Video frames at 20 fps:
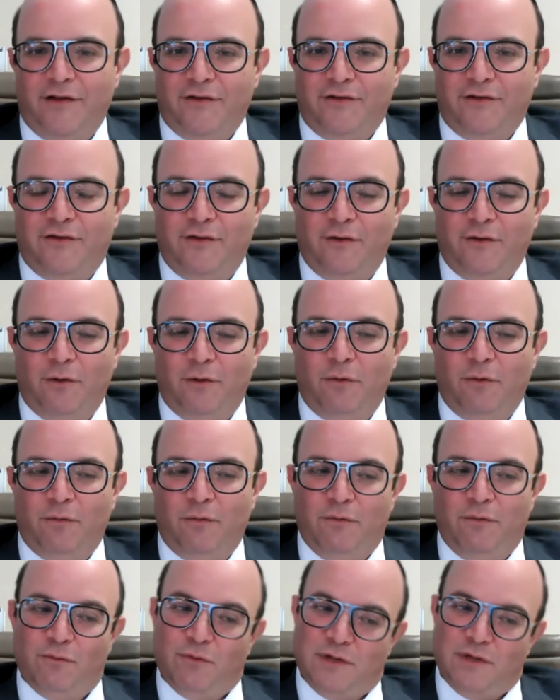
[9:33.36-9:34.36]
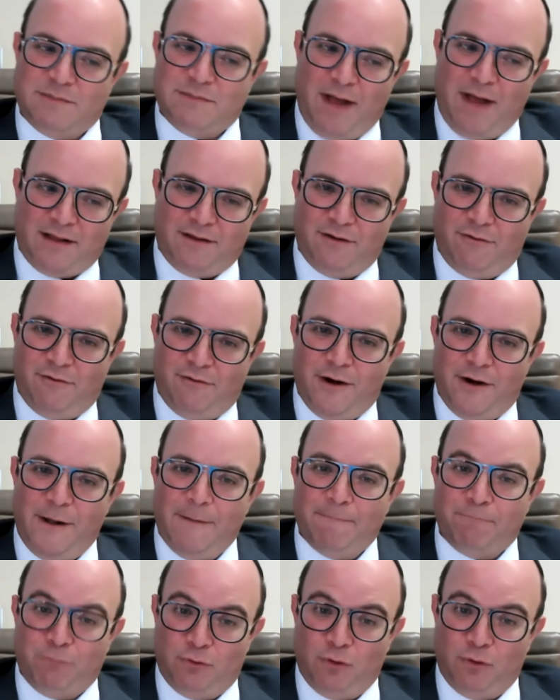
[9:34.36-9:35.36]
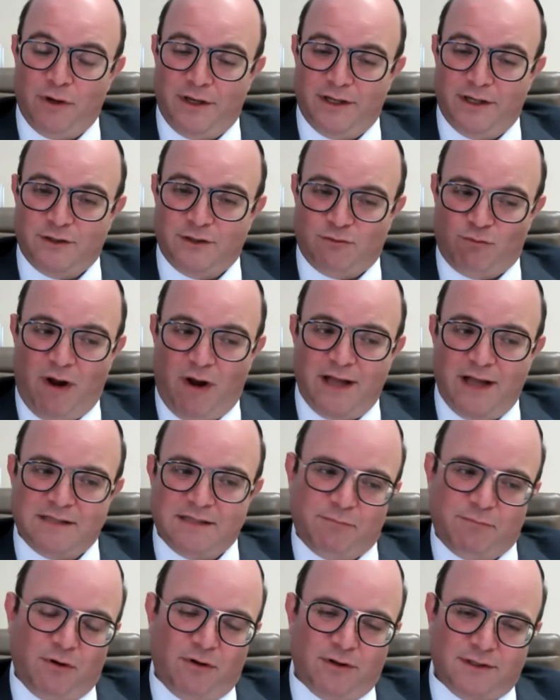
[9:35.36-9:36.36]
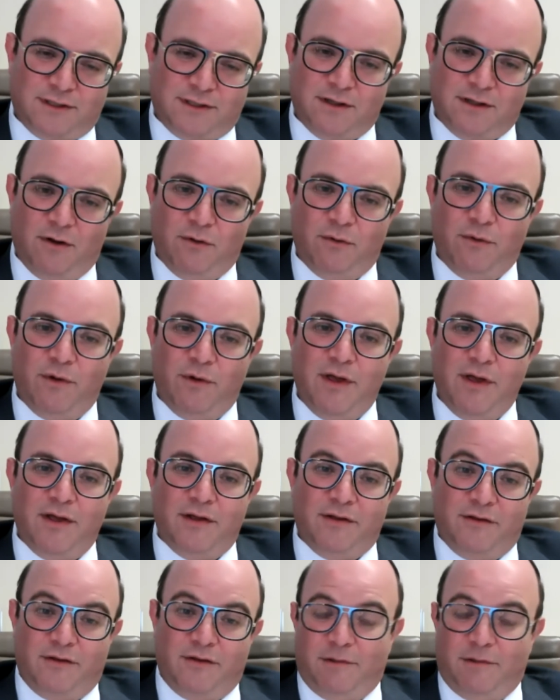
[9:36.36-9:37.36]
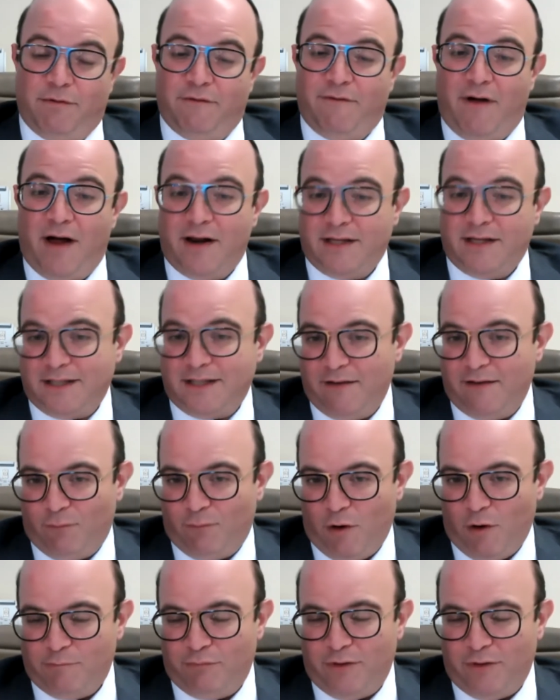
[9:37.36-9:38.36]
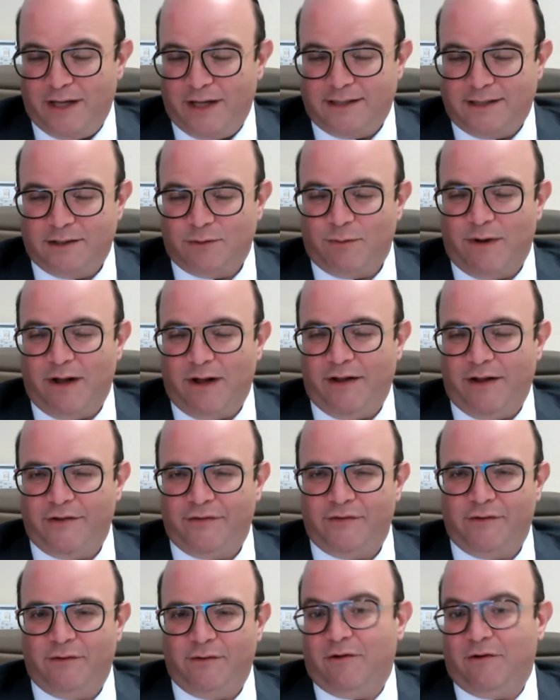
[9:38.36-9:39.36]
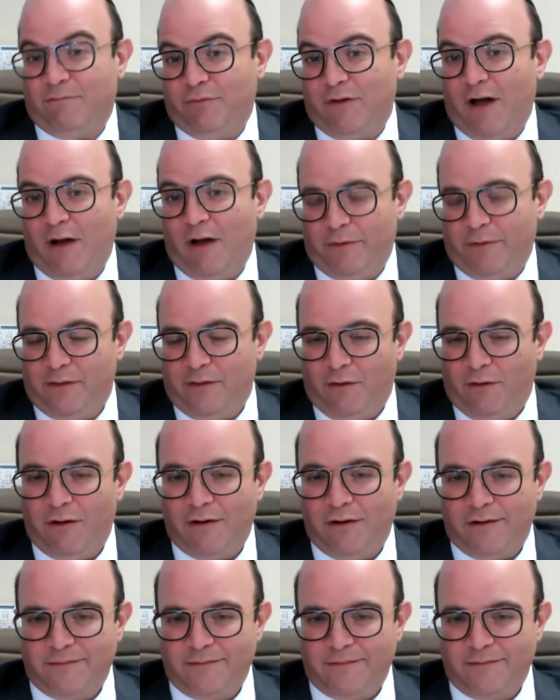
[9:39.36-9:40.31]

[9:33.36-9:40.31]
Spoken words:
to respect their employees' rights, but also to provide a safe workplace, as well as to comply with the law.